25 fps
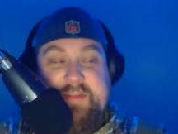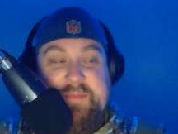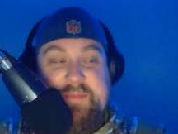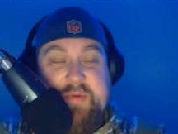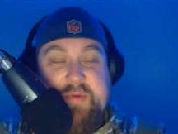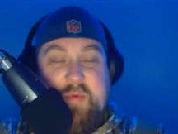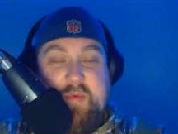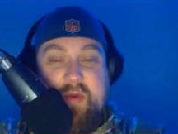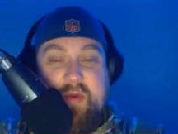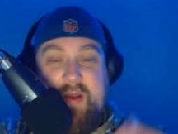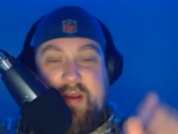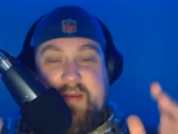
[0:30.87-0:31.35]
but
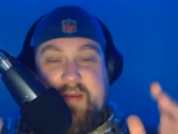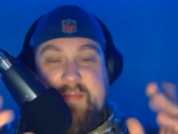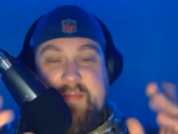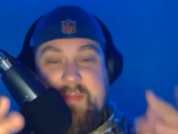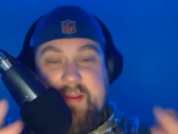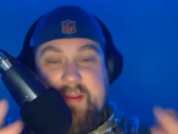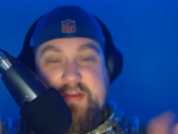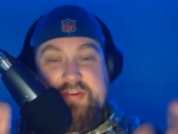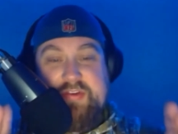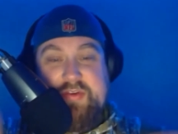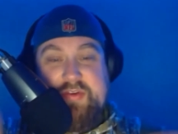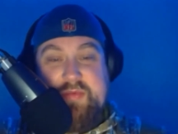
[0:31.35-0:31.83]
wanted to
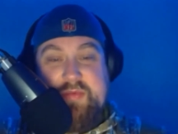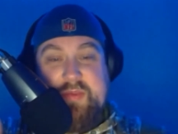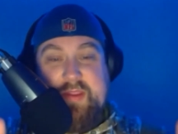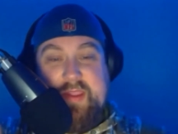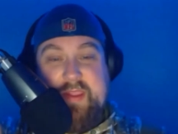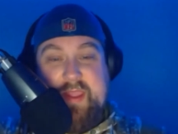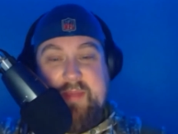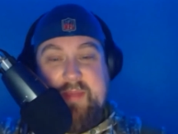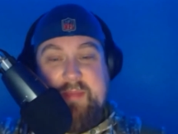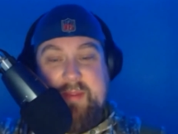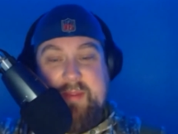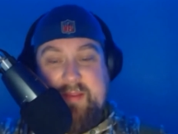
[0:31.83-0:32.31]
make sure we
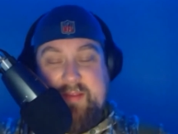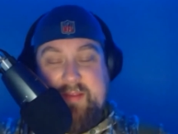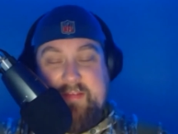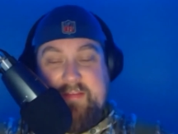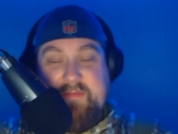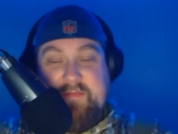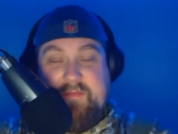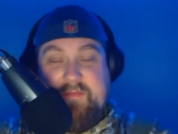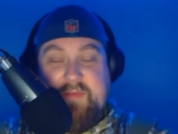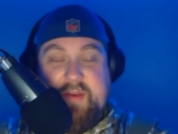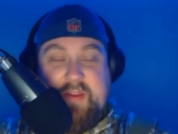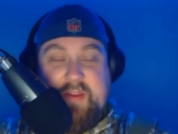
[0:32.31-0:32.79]
kept getting
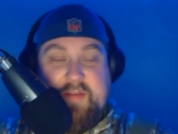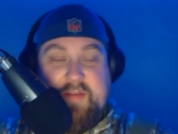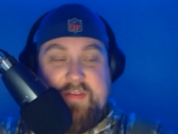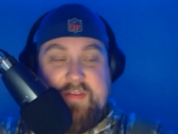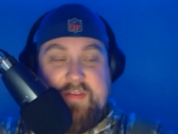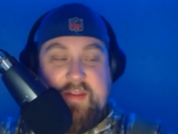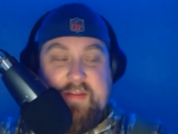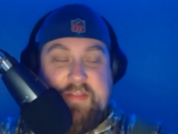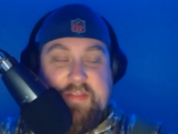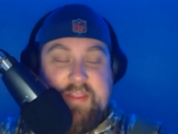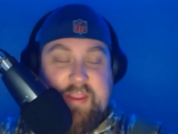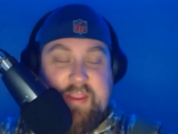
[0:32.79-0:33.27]
some videos
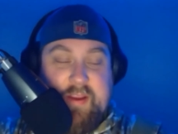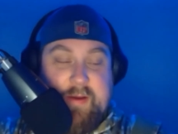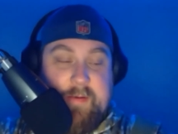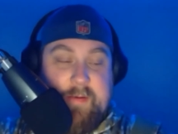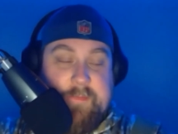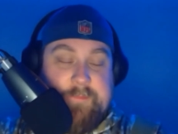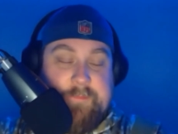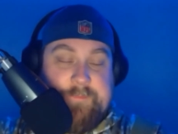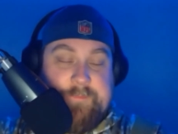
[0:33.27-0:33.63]
out there